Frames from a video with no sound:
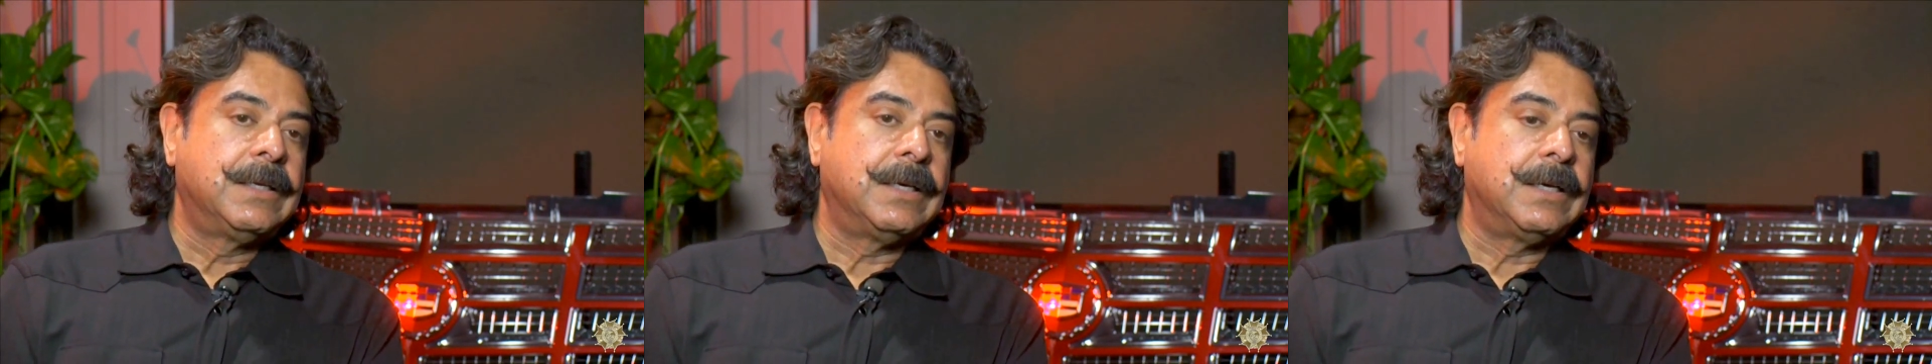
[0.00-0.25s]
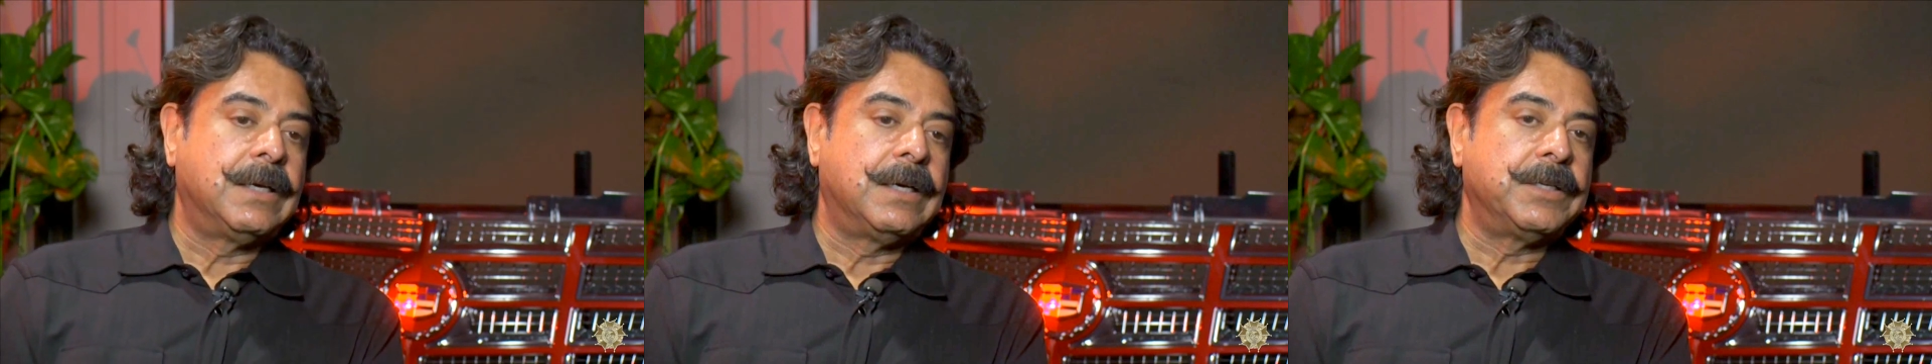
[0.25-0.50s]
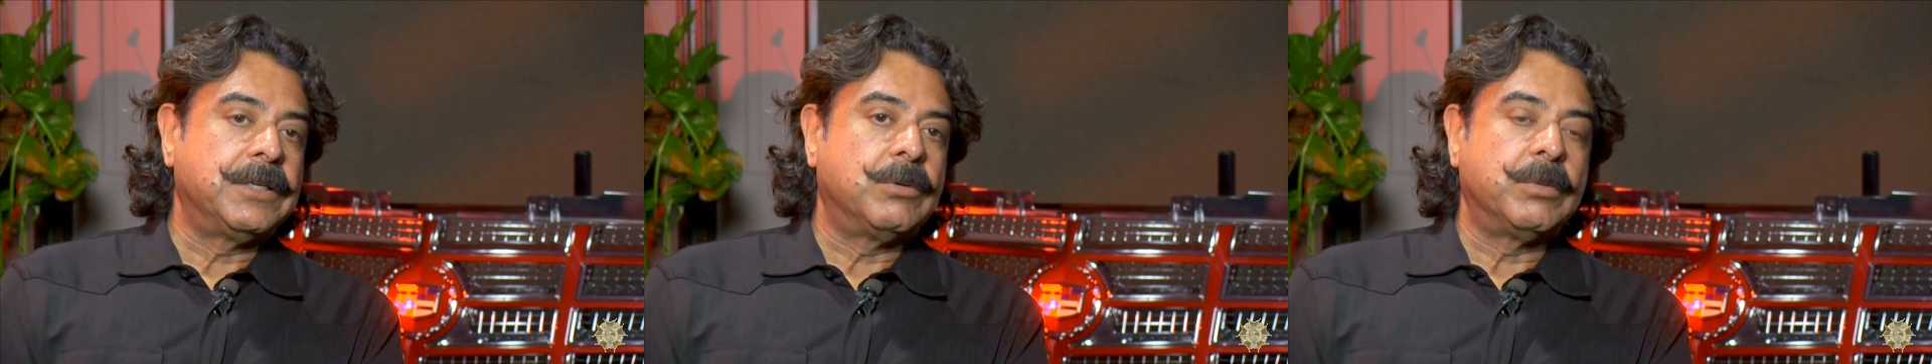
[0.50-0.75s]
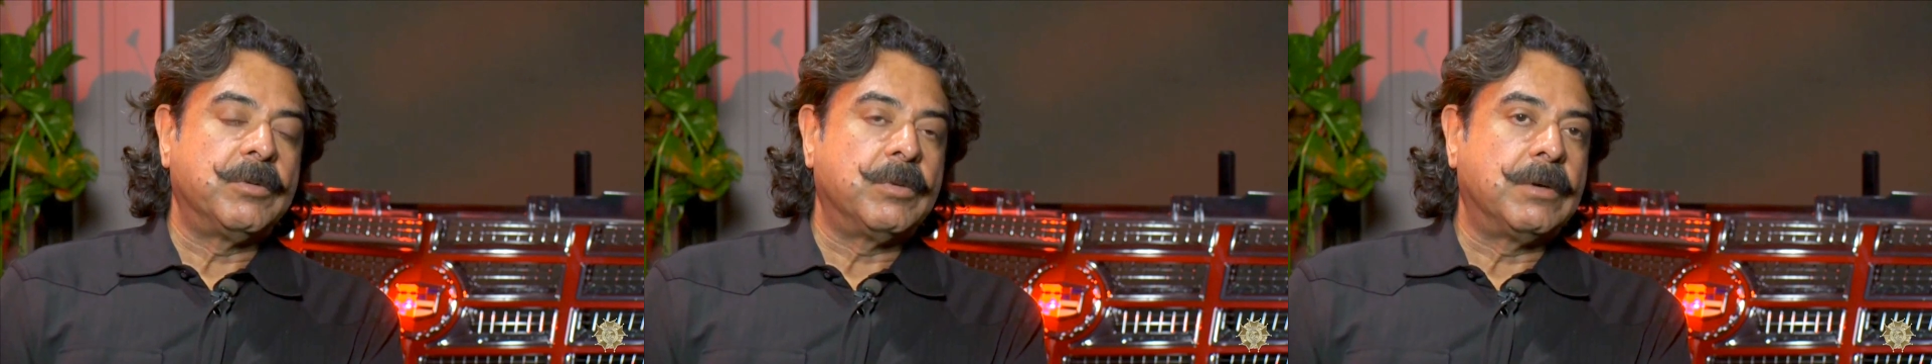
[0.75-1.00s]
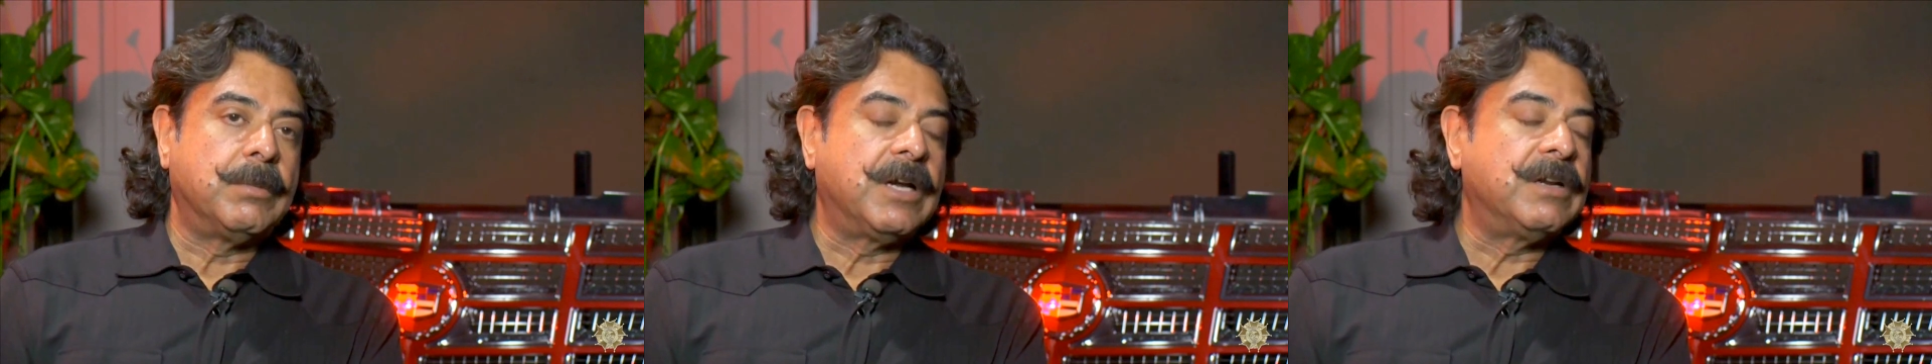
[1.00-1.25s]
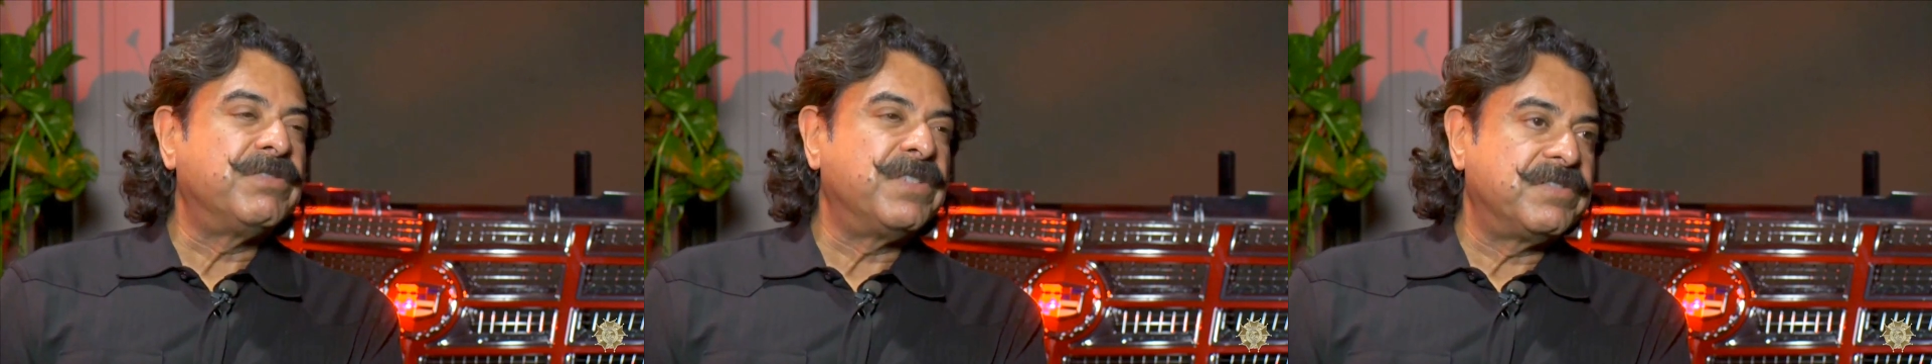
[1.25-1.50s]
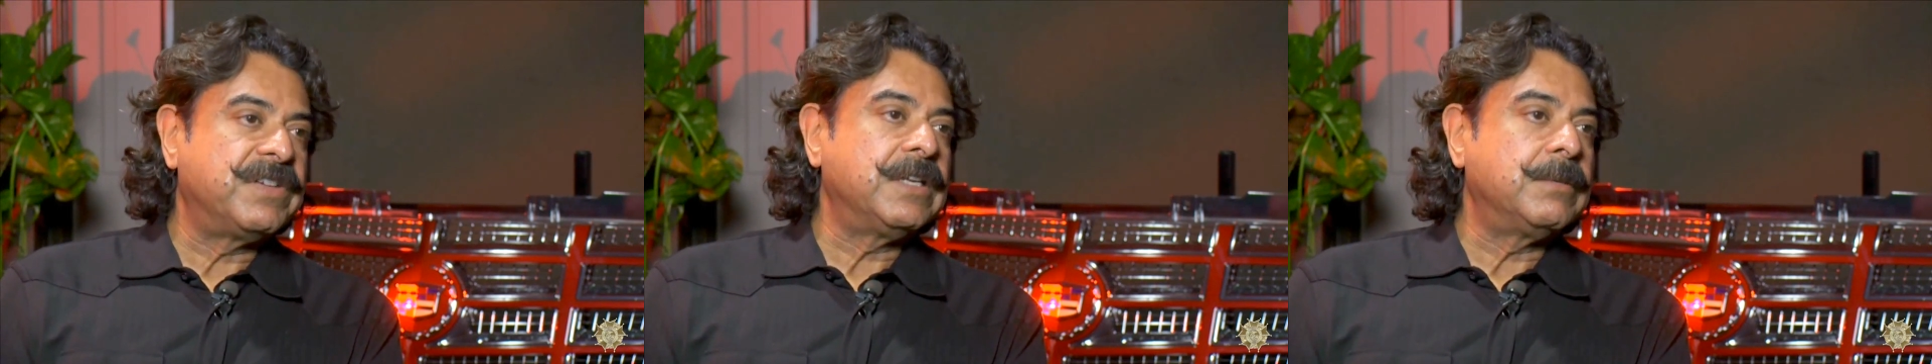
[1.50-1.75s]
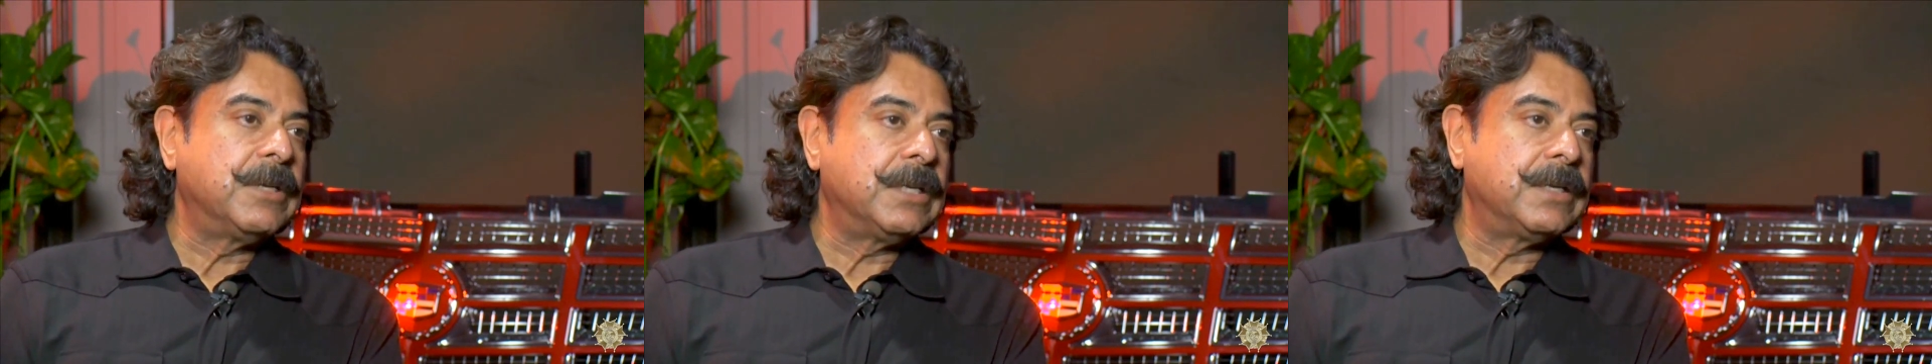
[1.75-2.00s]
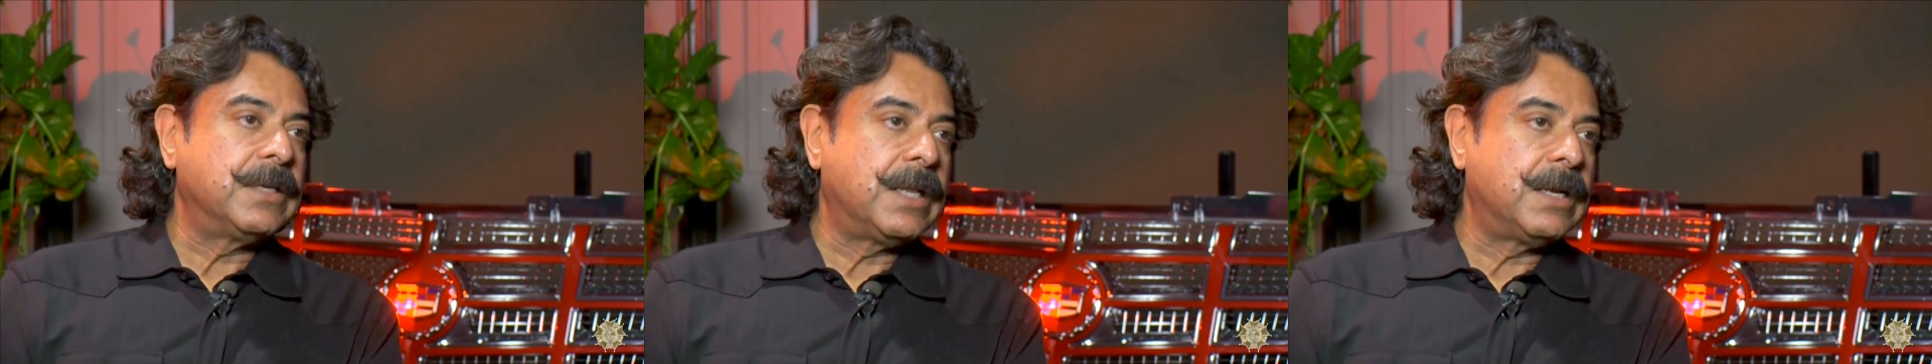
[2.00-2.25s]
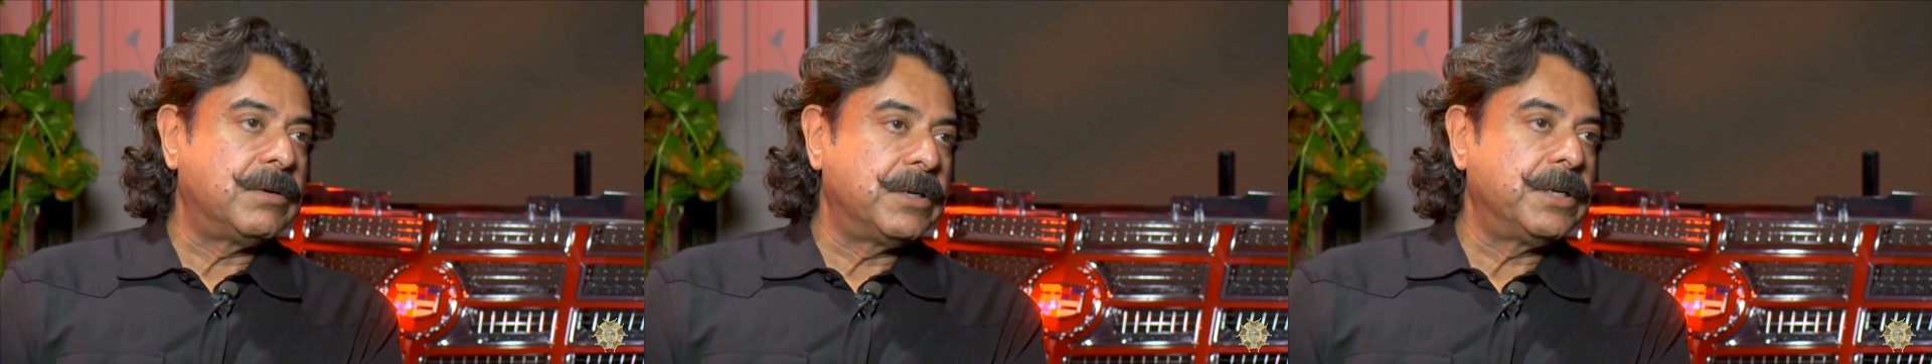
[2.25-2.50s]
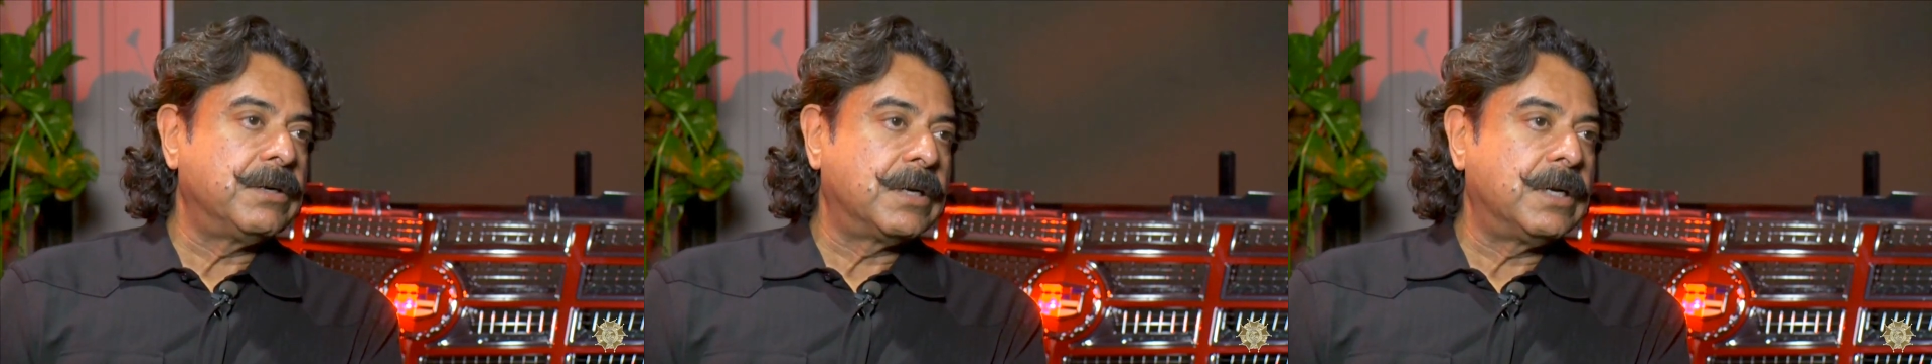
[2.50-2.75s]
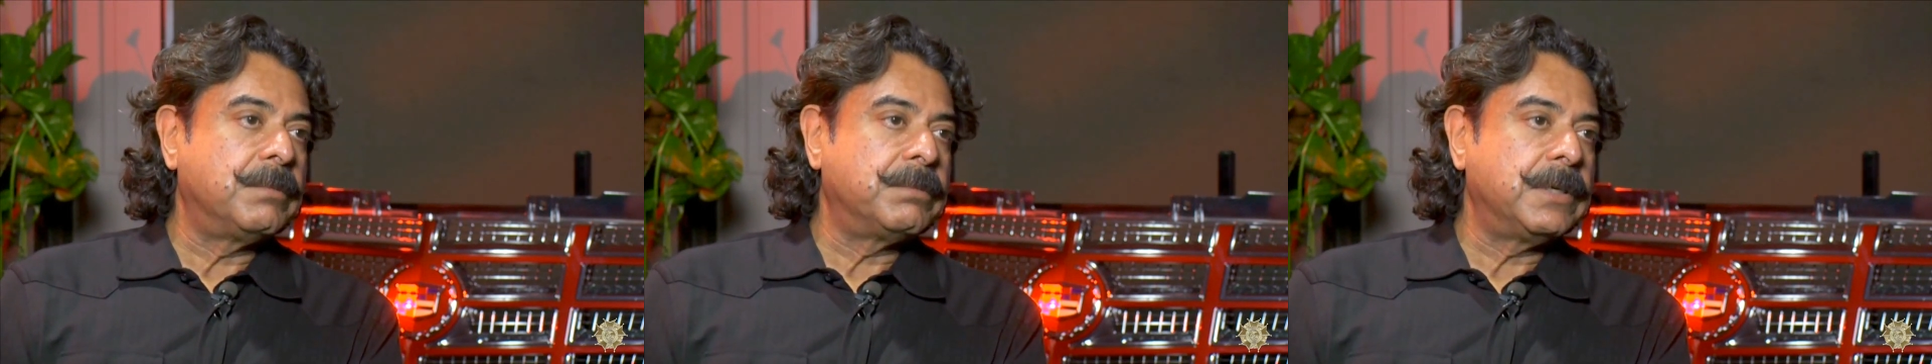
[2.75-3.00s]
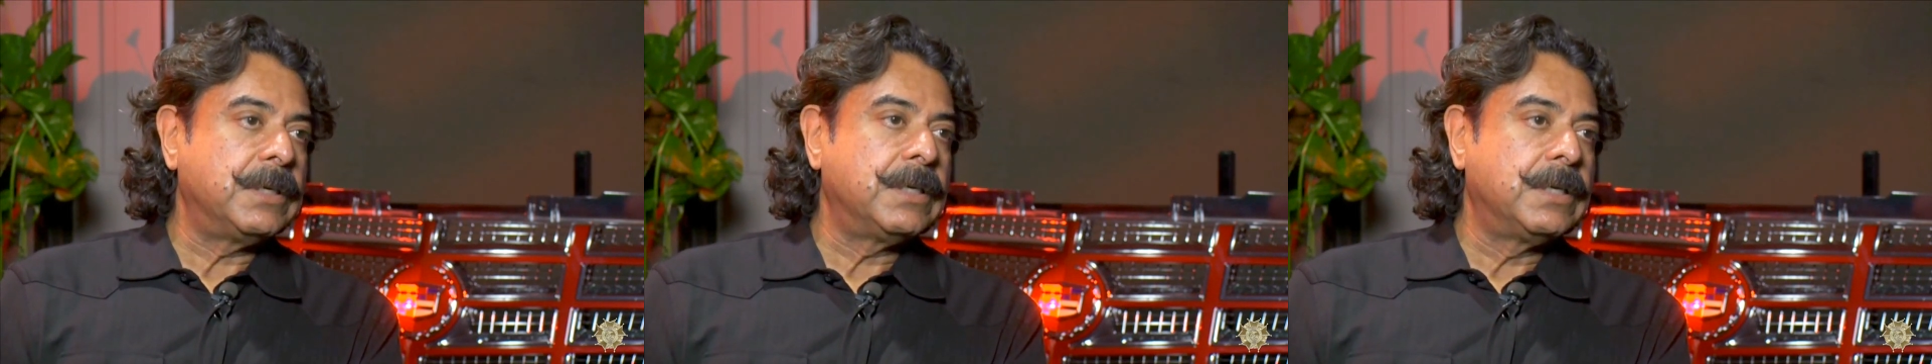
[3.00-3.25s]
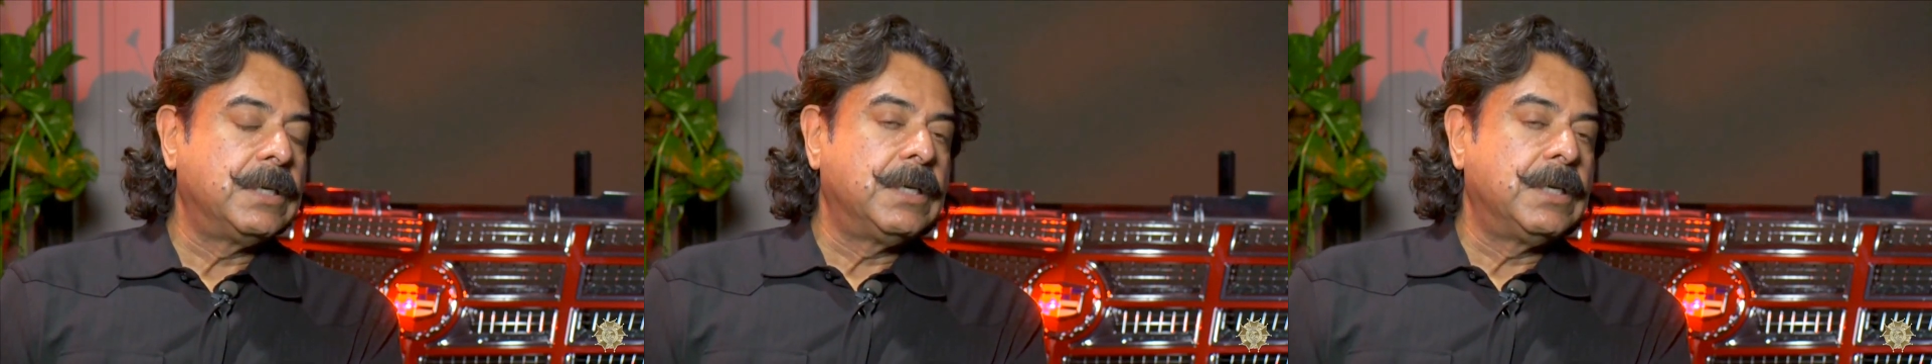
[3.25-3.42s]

uh, you know, we were about a $15 million a year company.